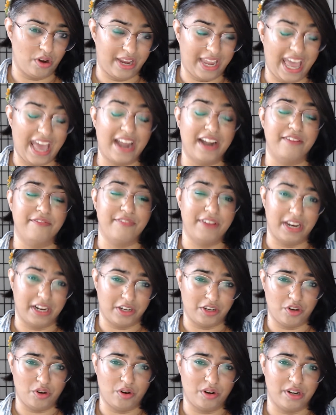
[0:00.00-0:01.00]
can
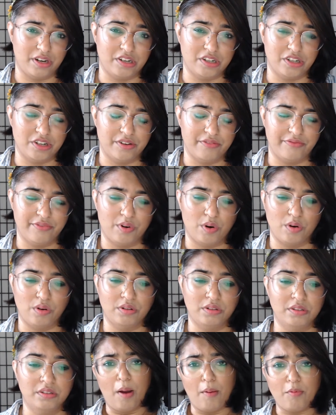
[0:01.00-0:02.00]
affect your initiative.
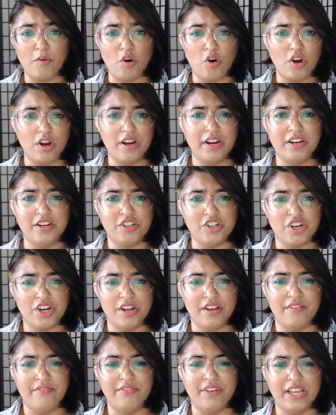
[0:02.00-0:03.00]
Popcorn
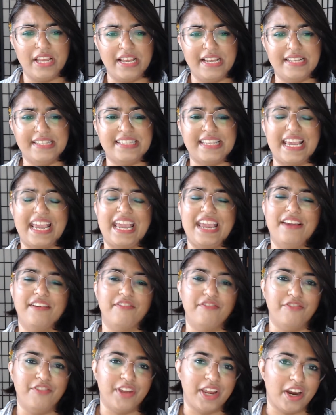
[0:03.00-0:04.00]
Initiative is a
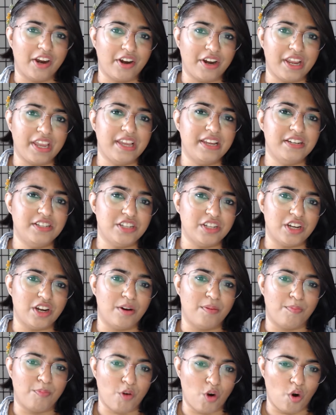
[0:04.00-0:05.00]
variant
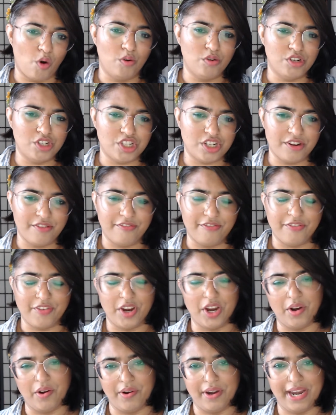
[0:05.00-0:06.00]
approach to
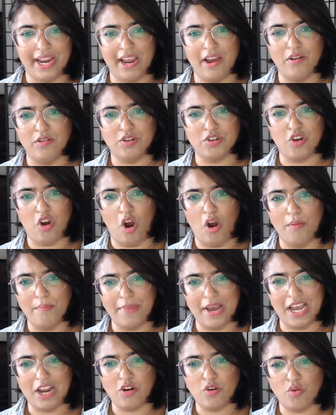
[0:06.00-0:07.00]
figuring out
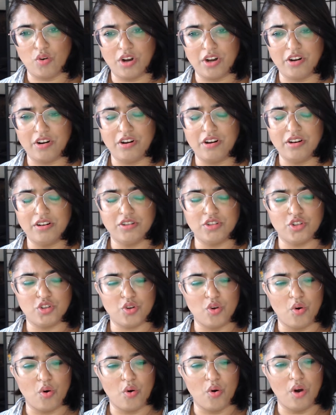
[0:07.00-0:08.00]
combat order.
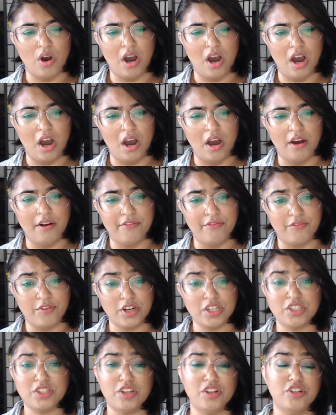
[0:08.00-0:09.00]
So,
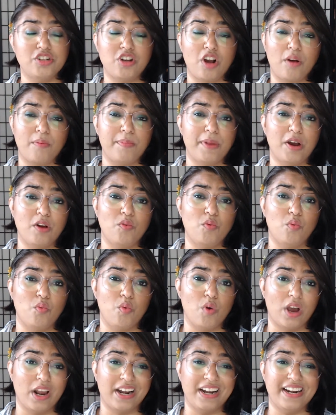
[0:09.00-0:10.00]
first, going to talk about
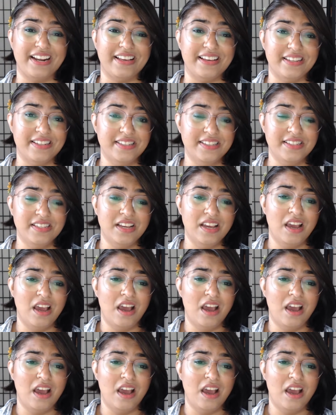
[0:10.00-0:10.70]
what it is,